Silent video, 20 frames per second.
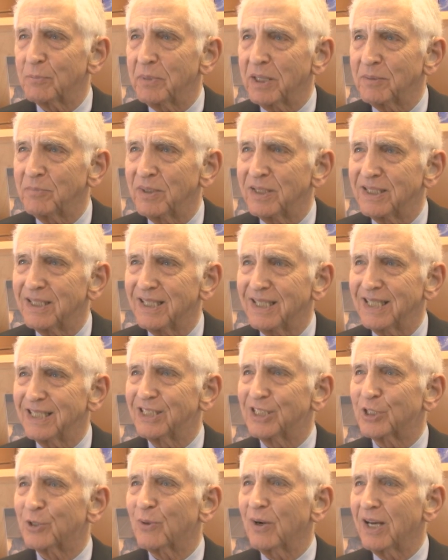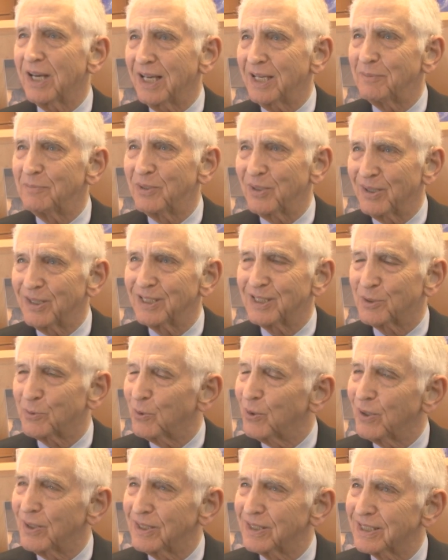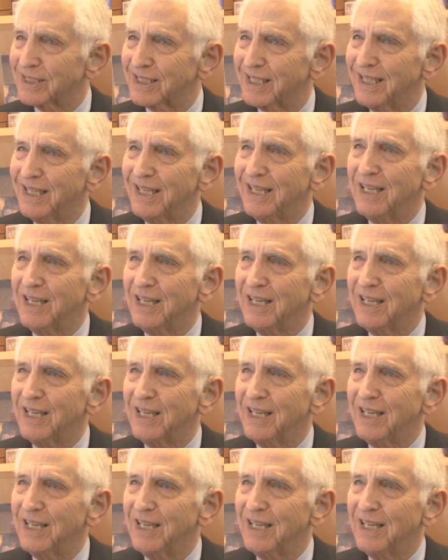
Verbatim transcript: Amendment inscribed on its walls.